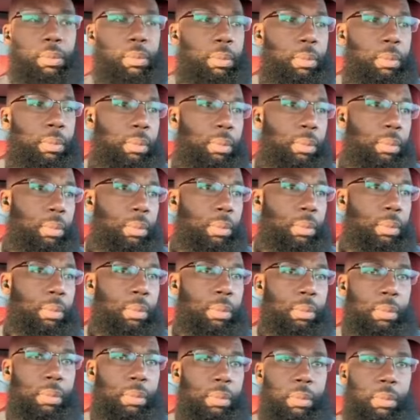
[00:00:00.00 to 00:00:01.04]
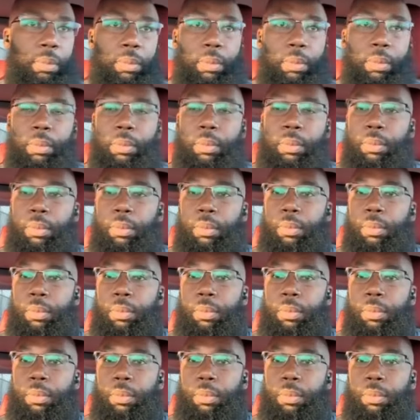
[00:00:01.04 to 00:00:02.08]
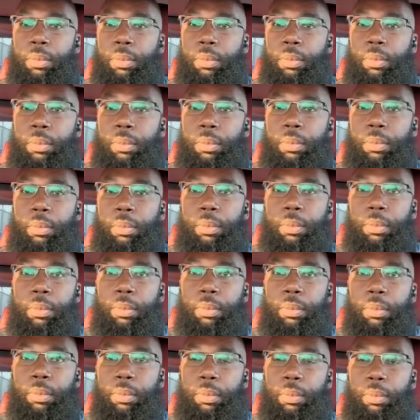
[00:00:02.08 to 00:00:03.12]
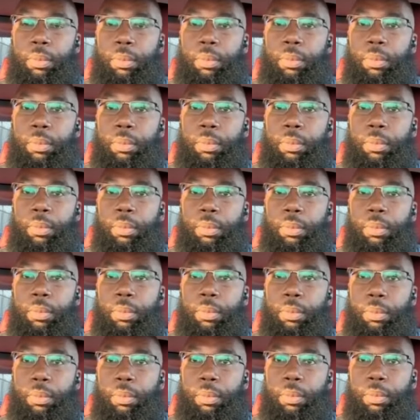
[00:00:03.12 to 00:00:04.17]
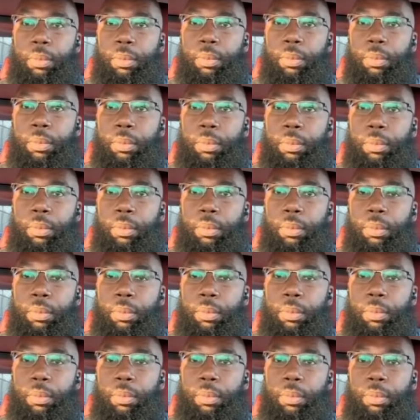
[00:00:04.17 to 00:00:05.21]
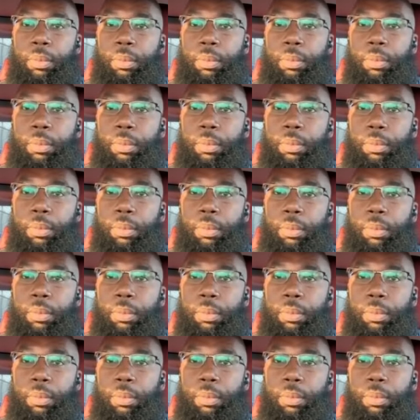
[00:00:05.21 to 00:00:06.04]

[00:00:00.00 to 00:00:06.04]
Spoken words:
[no speech]